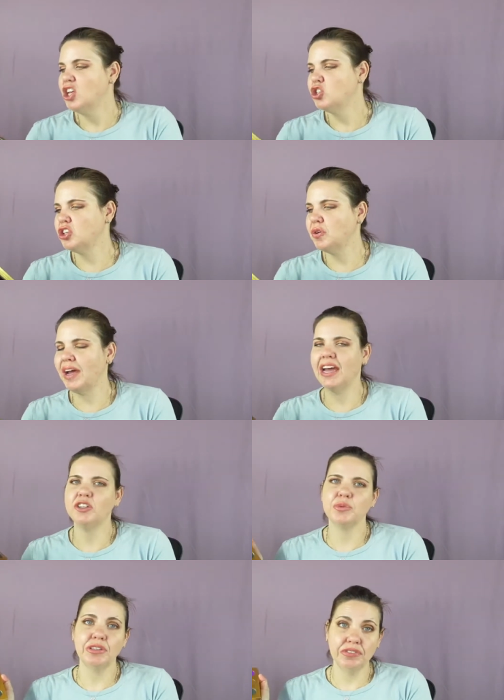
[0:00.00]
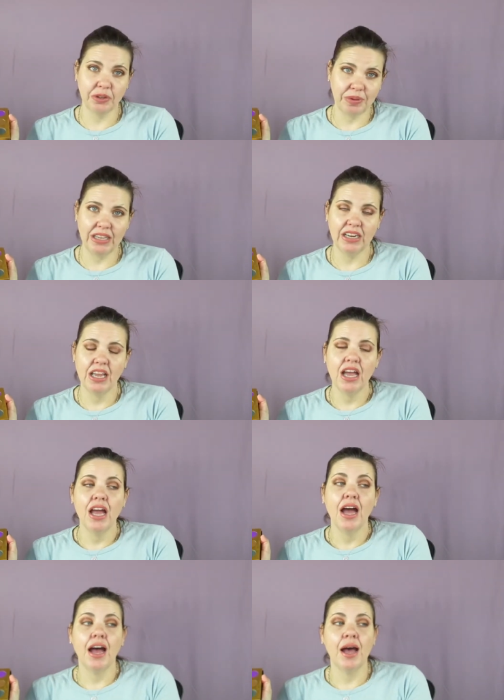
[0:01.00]
So I had to refilm it.
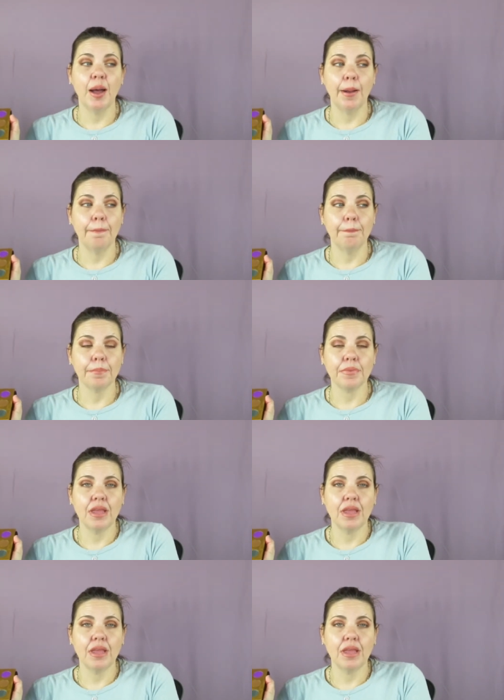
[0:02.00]
Um,